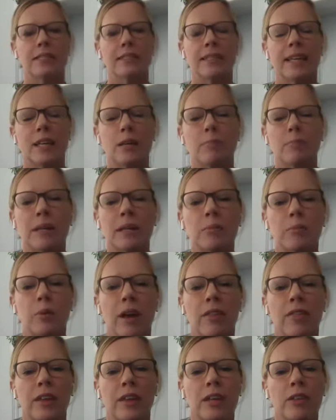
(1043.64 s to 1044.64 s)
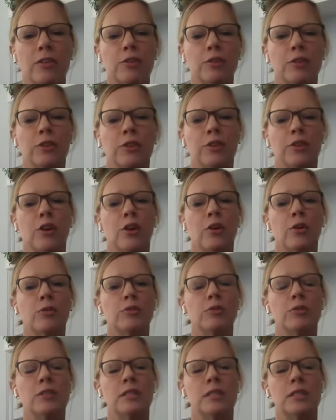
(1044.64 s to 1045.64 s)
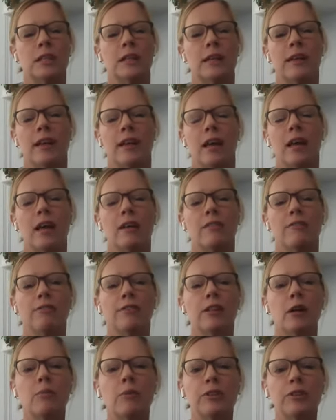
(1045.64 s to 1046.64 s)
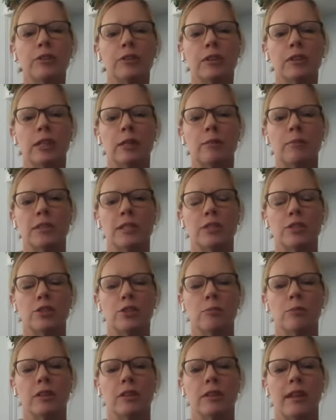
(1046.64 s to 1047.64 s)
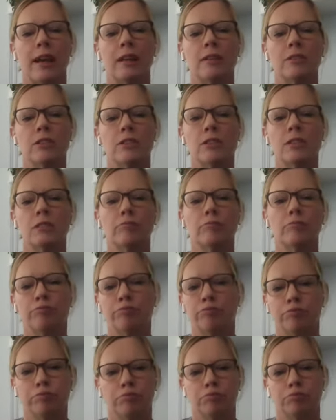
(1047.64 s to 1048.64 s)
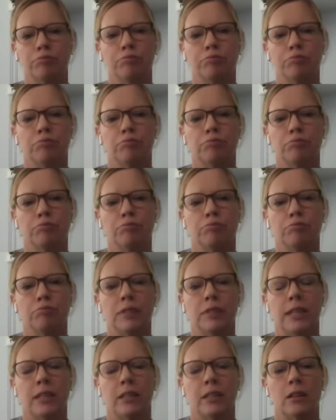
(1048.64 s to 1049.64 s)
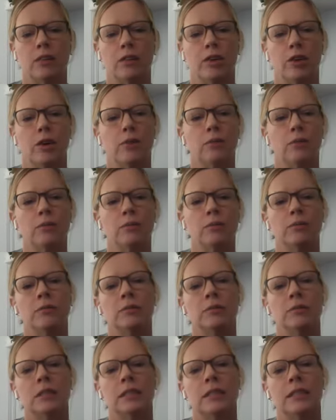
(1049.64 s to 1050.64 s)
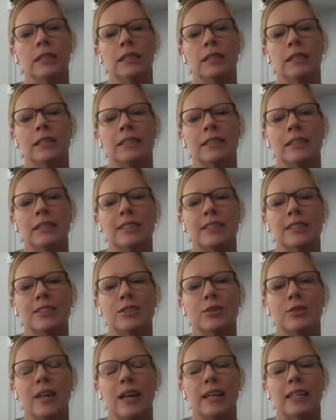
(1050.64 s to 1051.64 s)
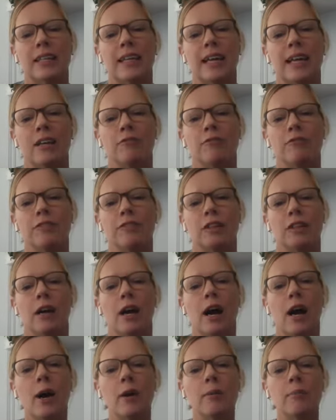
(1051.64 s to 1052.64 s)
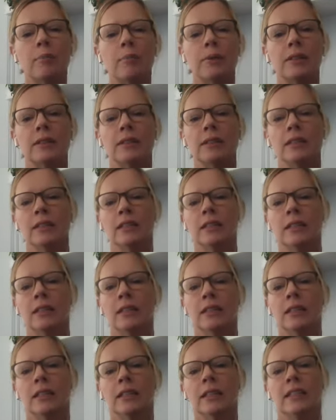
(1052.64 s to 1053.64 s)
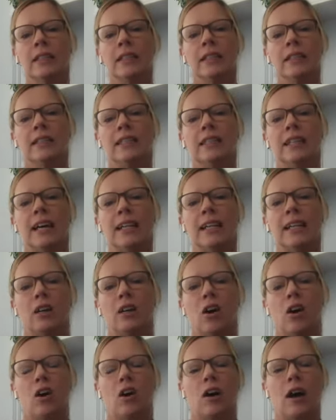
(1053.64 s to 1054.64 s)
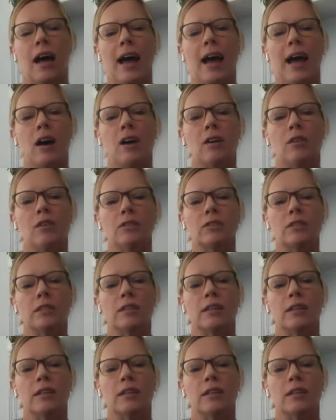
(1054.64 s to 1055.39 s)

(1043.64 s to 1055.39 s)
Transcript: Take a big breath in through your nose. Blubber your lips as you breathe out. Just let it all go. And do that again. Fill up. Let it all out.